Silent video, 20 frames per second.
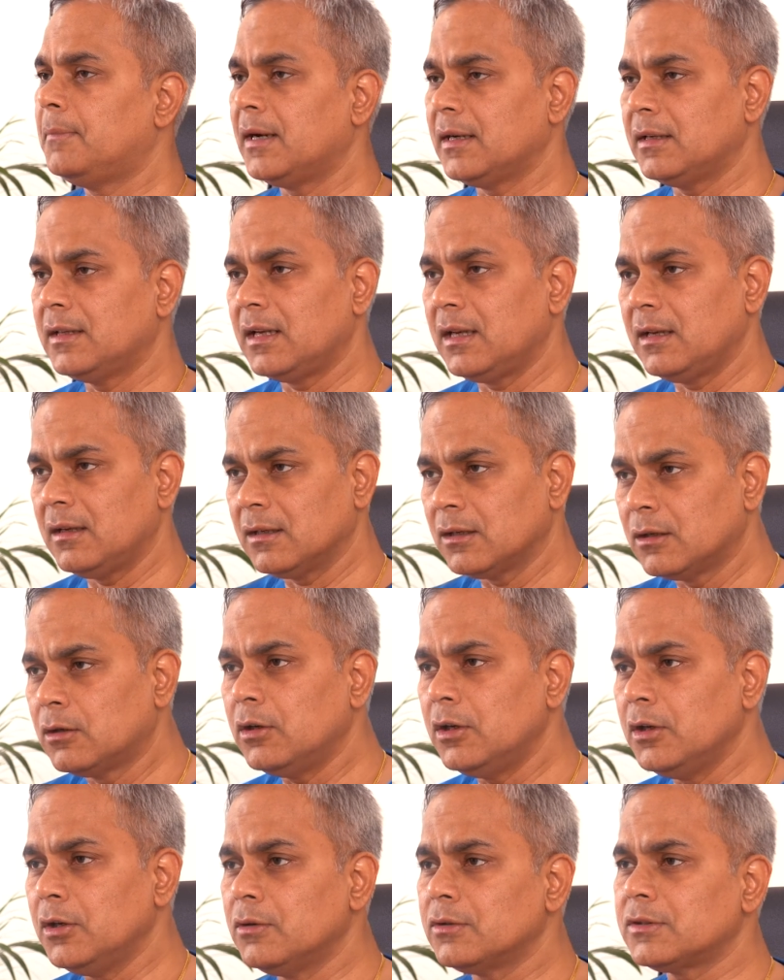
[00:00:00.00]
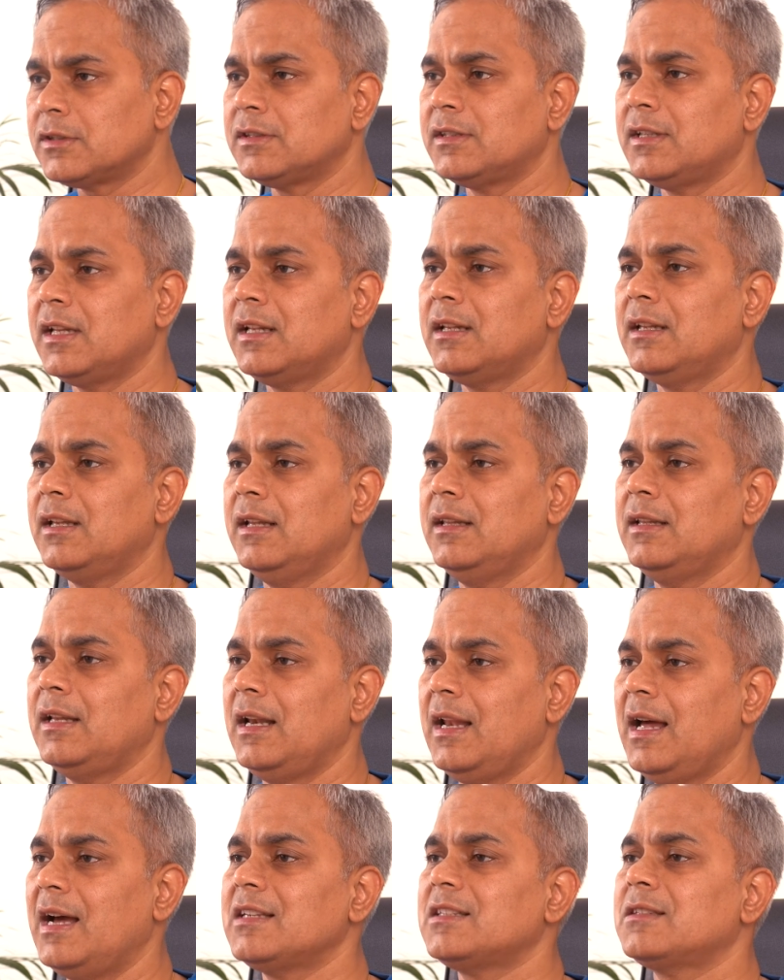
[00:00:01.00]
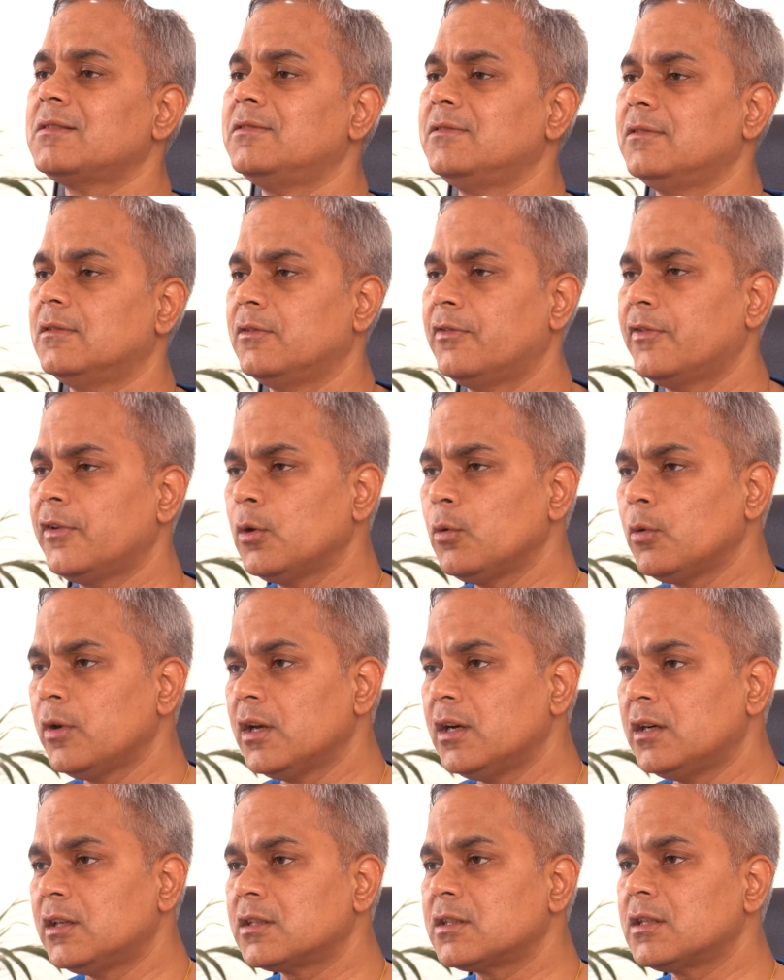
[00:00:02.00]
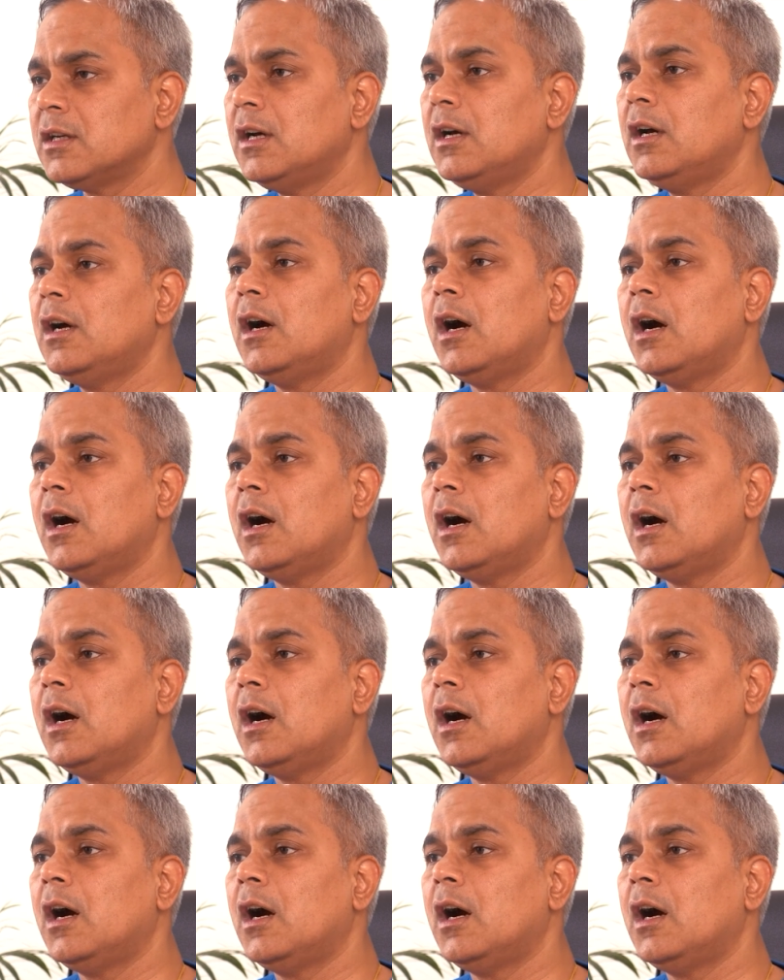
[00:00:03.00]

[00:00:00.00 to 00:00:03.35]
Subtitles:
but the good news is that in the last few years,